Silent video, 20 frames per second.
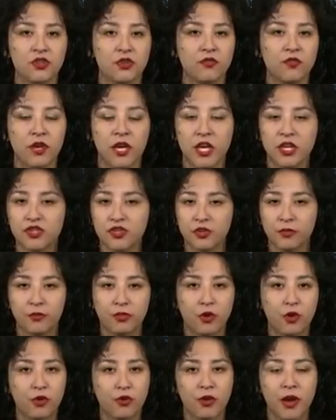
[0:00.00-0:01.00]
vocational
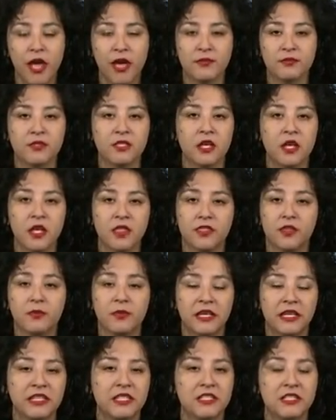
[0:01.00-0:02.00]
programs. They're
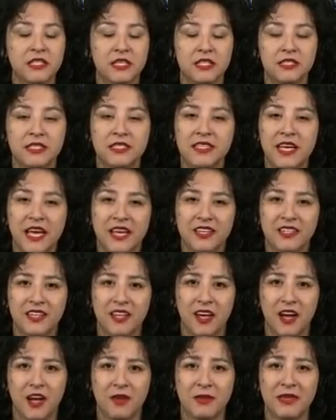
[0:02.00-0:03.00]
being detained
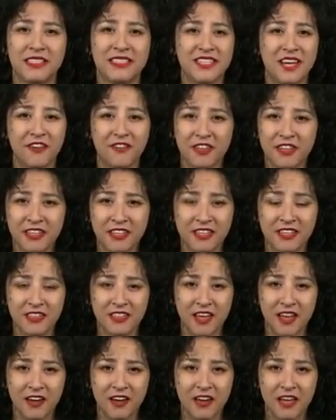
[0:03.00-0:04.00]
indefinitely
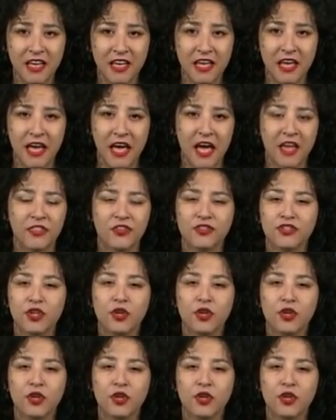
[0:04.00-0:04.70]
there, and there's no